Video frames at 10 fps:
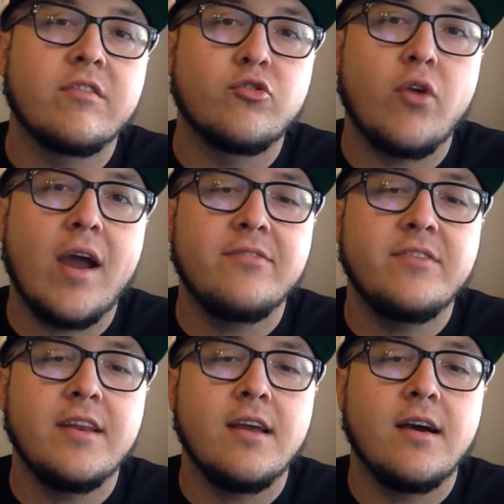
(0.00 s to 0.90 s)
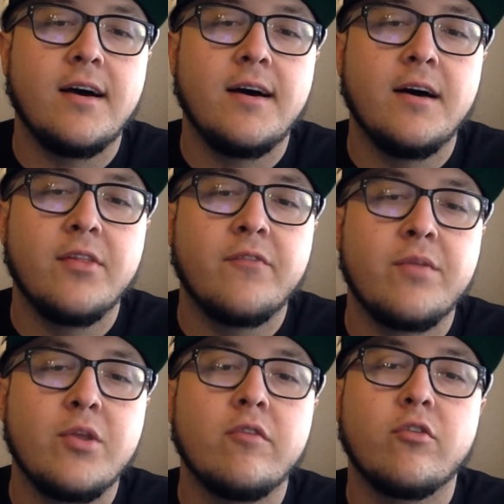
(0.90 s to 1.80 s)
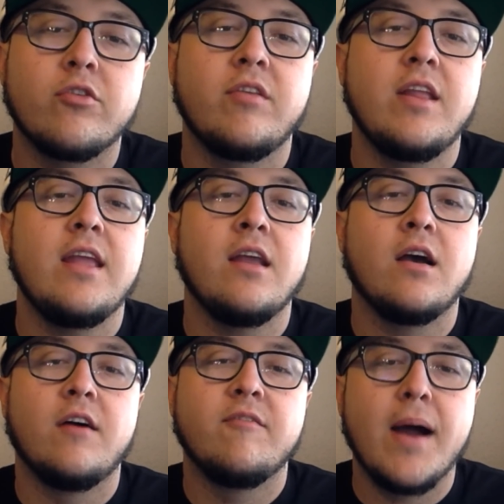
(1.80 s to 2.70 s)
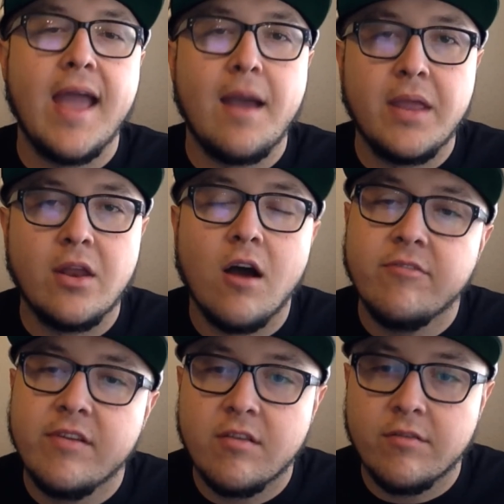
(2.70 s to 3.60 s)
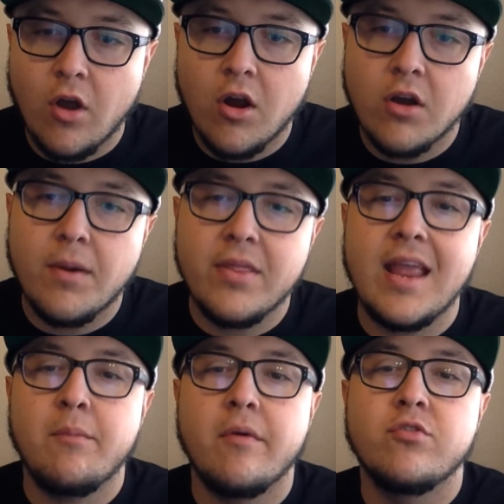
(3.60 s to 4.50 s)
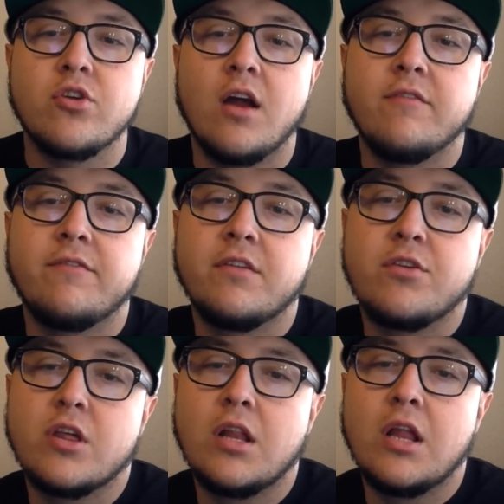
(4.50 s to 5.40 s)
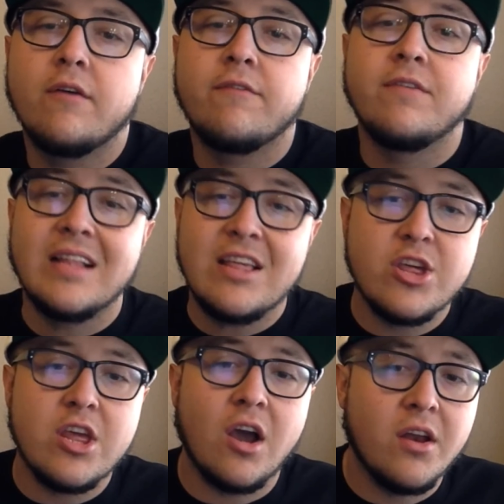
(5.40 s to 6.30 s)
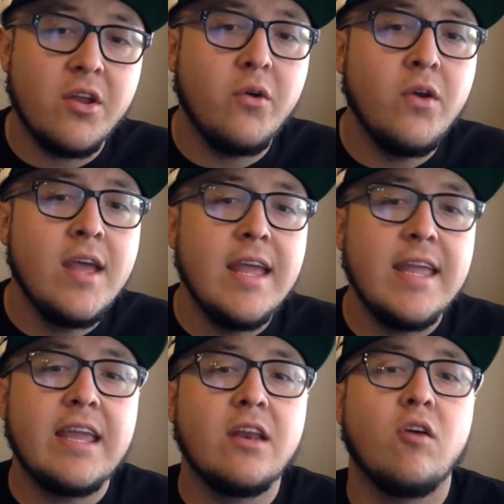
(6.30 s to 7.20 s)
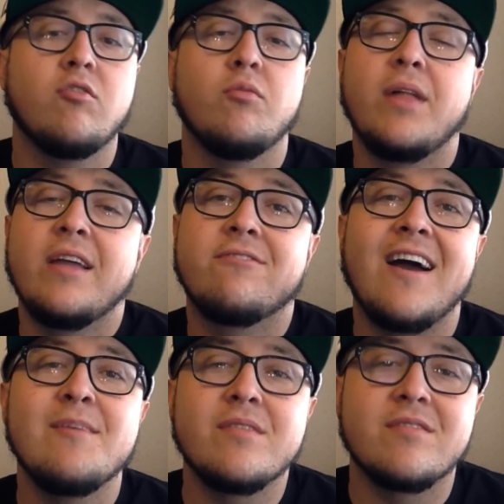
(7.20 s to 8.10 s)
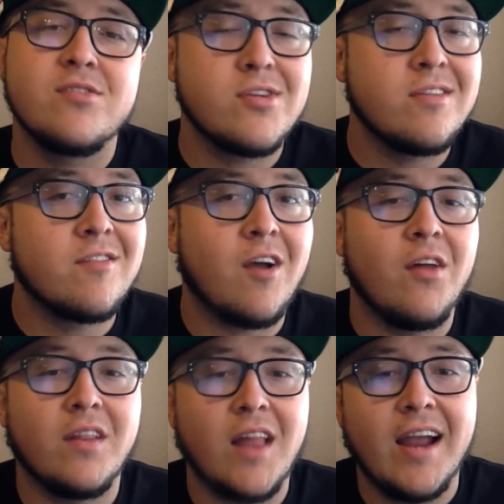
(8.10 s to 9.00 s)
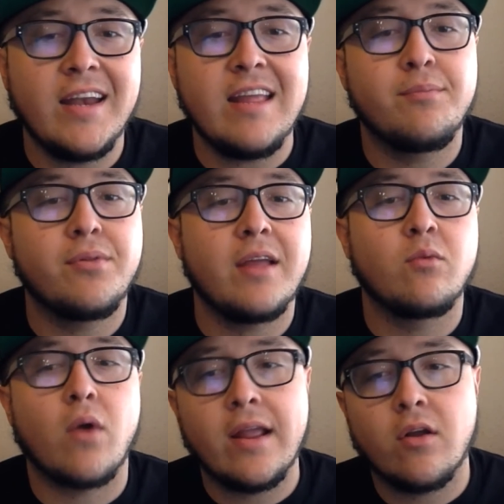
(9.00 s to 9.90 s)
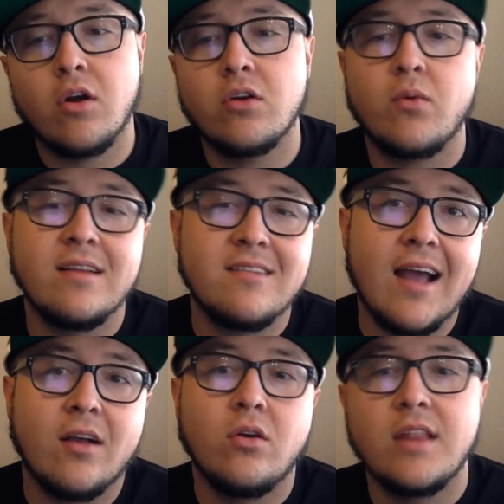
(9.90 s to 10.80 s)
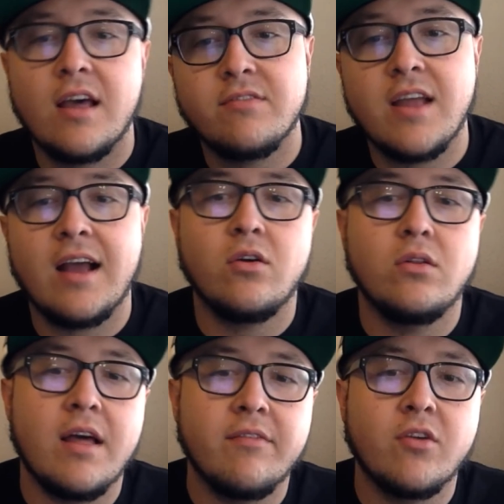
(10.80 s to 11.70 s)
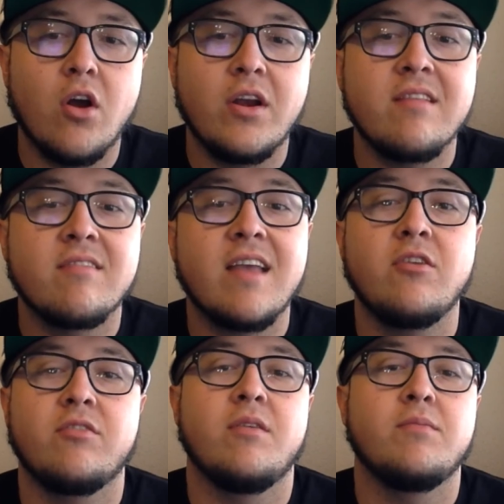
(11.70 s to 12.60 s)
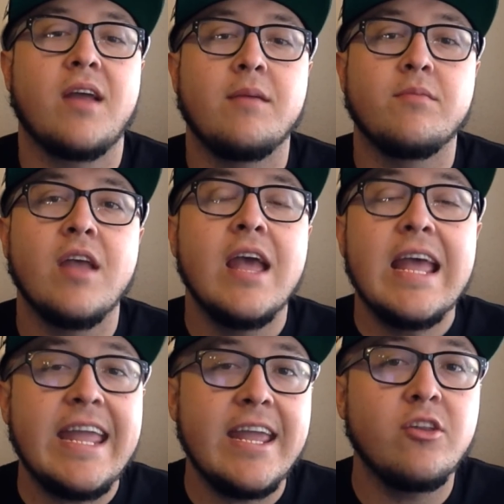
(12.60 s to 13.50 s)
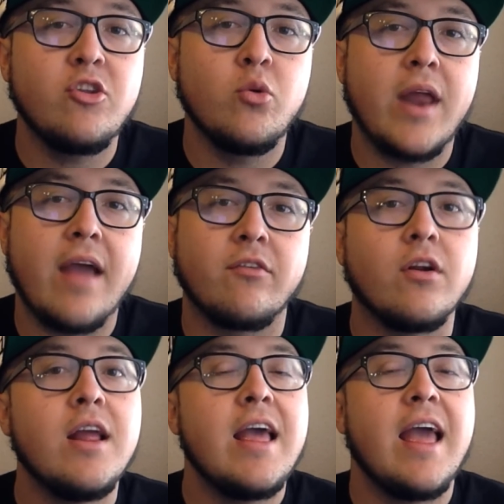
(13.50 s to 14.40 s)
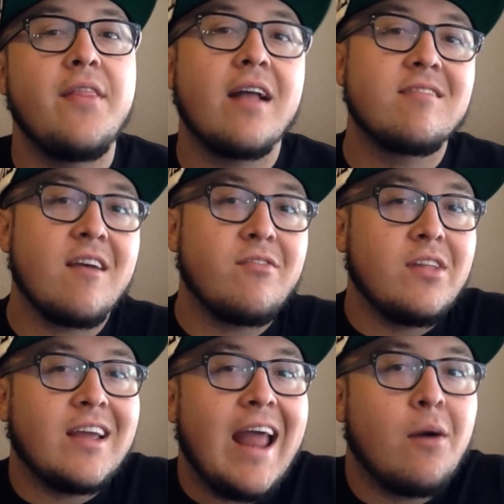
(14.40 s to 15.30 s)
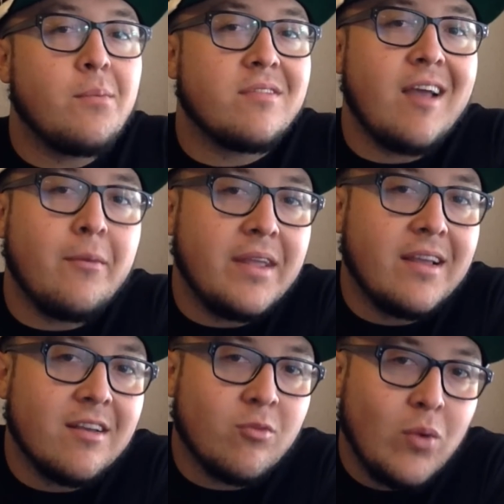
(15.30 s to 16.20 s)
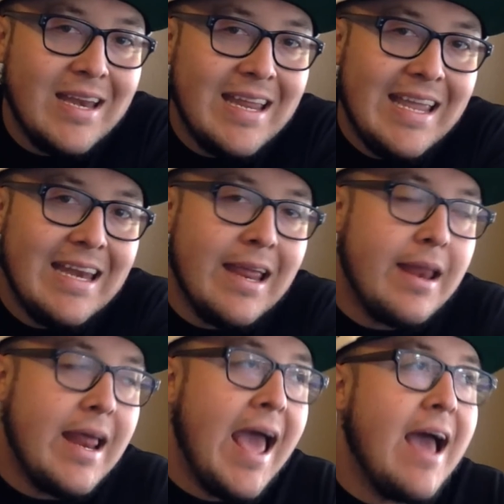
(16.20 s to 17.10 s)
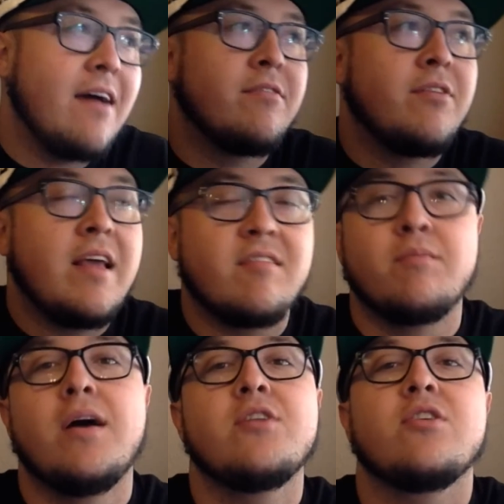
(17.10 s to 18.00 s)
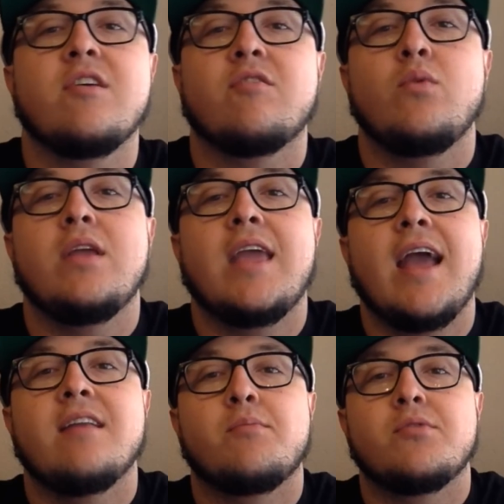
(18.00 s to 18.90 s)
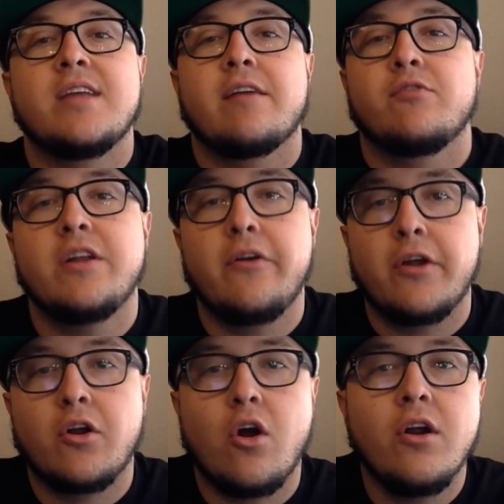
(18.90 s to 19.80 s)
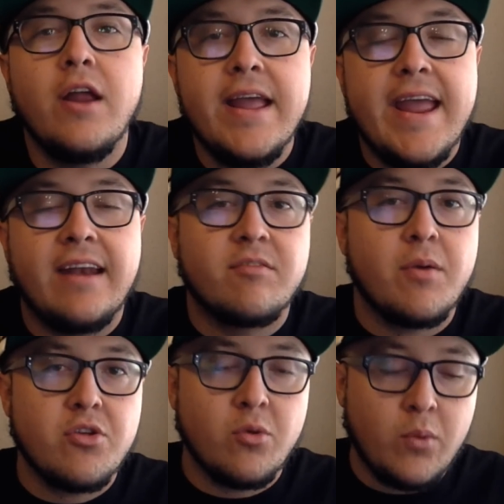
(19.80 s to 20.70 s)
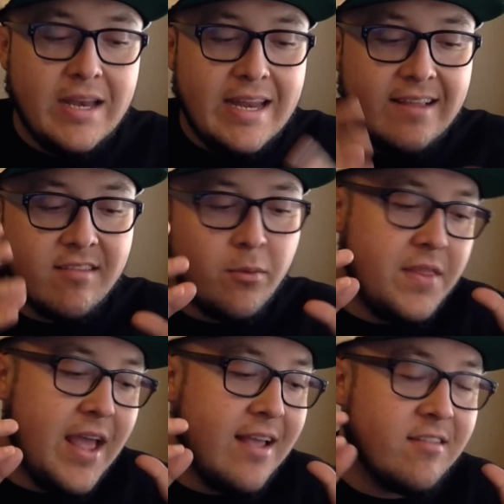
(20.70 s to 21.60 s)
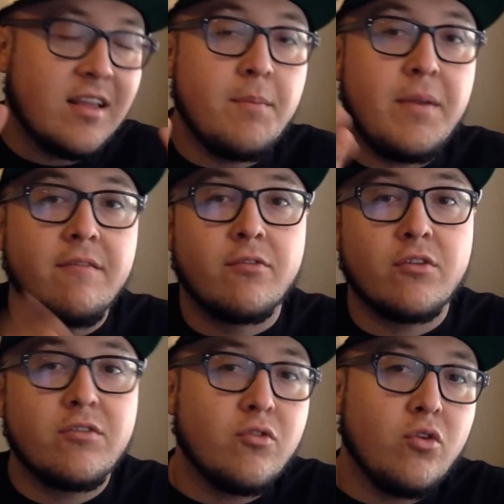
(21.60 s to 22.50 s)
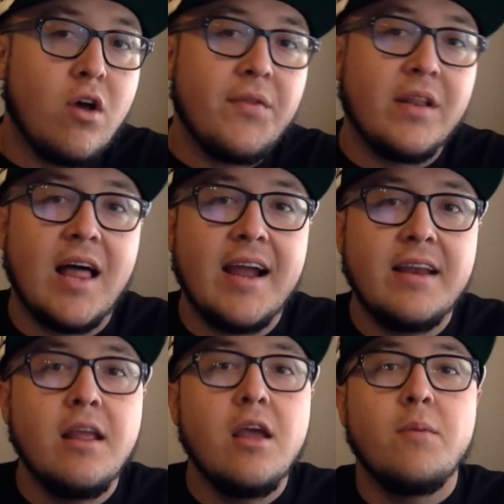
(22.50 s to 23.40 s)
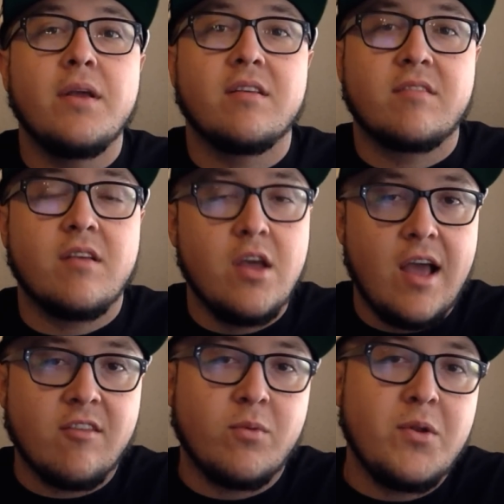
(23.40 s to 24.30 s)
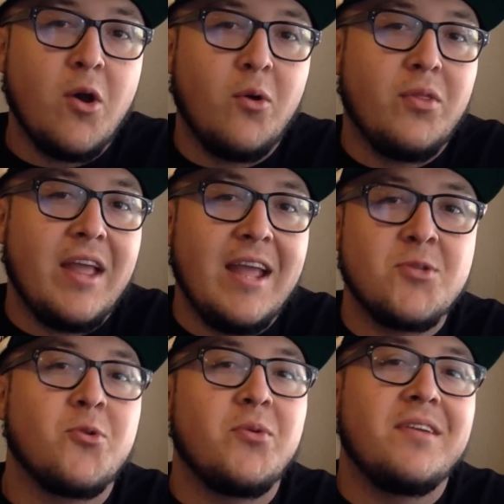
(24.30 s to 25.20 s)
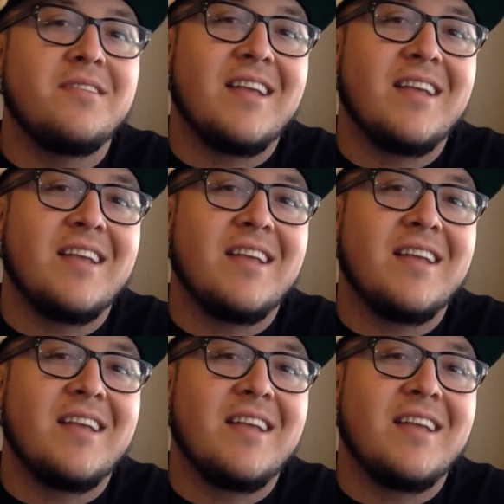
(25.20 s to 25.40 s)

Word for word: drafted uh, from the University of Miami an offensive guard by the name of Jon Feliciano. He could also play five positions on the line. He played right guard, right tackle, left tackle, left guard, and center sometimes. He could do whatever, and that's definitely going to help us out because we need to have as much as we can to protect for Derek Carr, and especially we need someone that is going to be versatile on the line because, as we know, the injuries